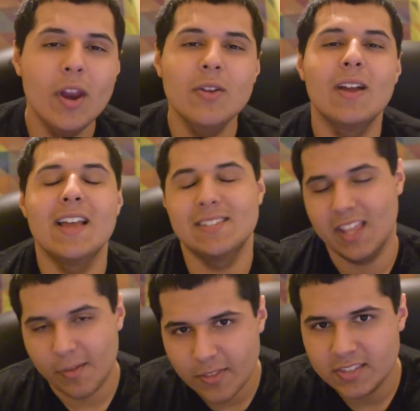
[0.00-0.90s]
do you guys
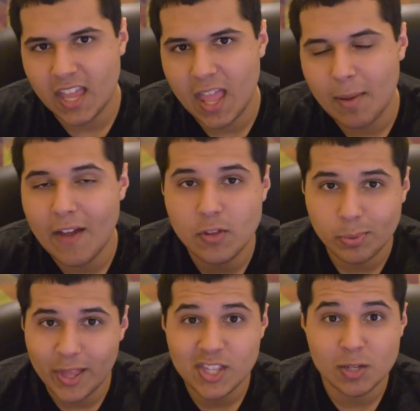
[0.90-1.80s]
think of this game? Have you
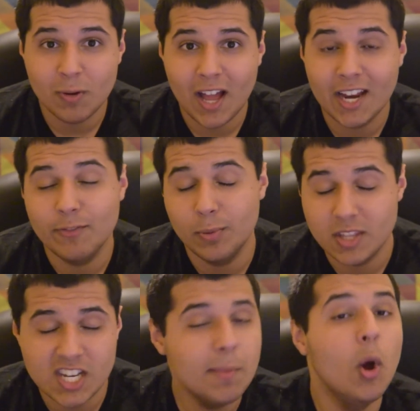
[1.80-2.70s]
played Superhot? Have you played
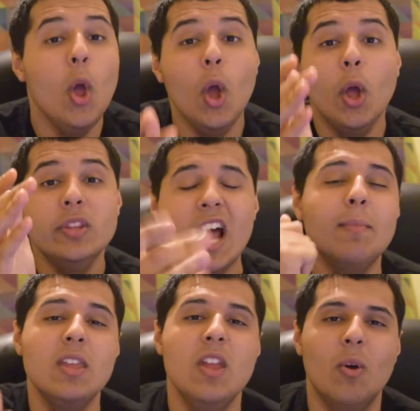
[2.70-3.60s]
the demo? Tell
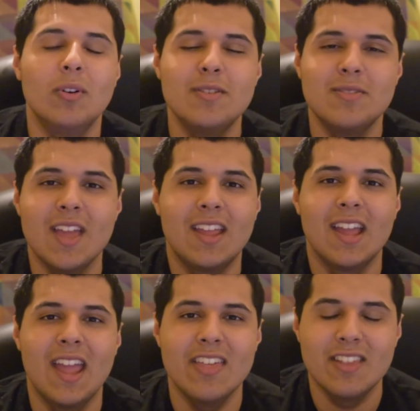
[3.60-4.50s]
me what you think
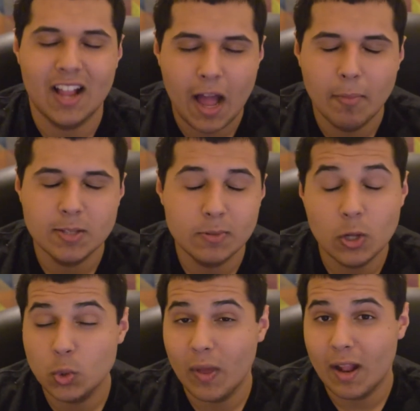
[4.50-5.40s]
in the comments below.
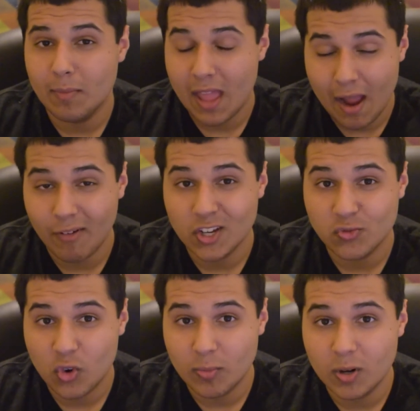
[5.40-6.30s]
Tweet at me at
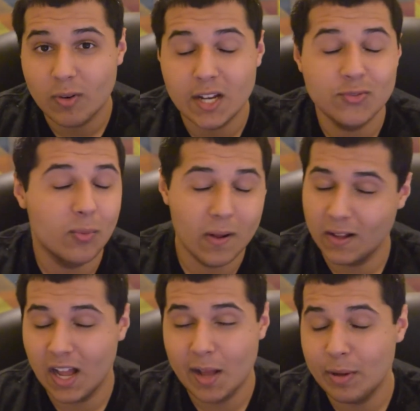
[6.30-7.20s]
RajFormer,
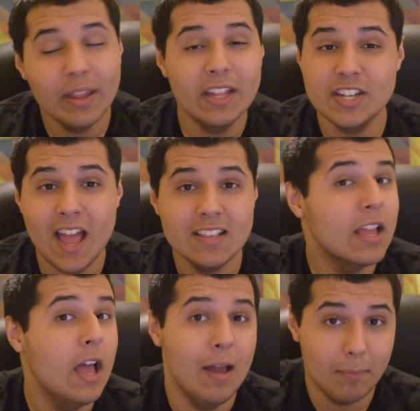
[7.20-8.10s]
rajformer.com, all that jazz.
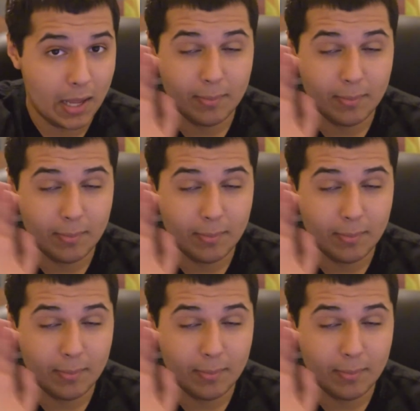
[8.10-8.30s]
Bye